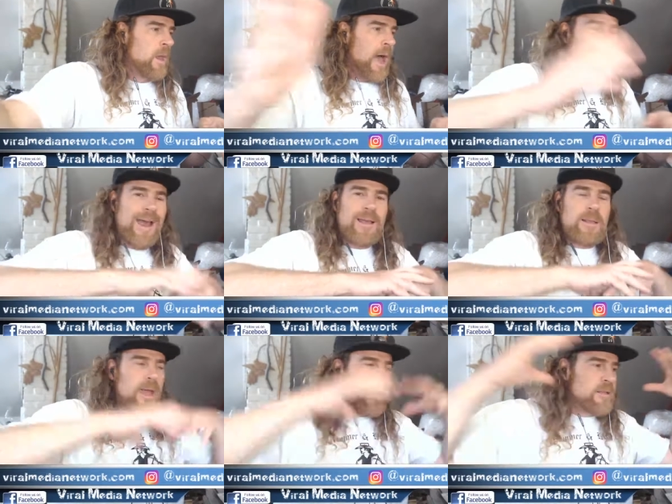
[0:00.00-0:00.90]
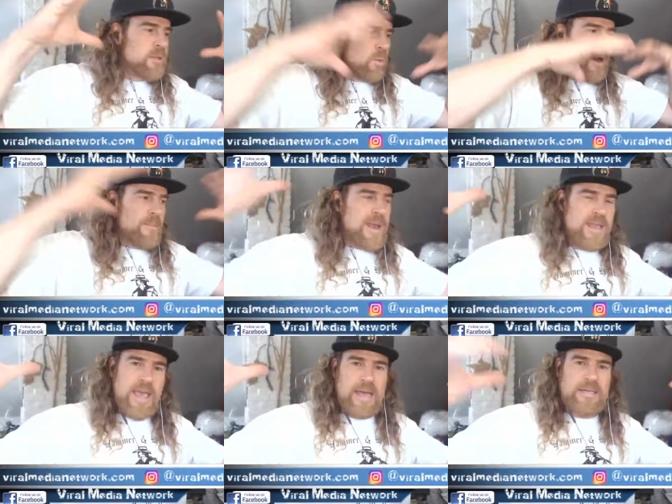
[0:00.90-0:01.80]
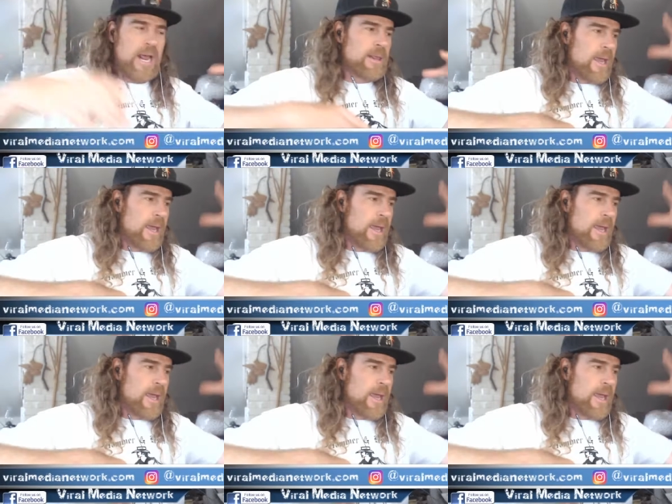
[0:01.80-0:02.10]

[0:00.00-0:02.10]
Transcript: I like to wear many hats, and I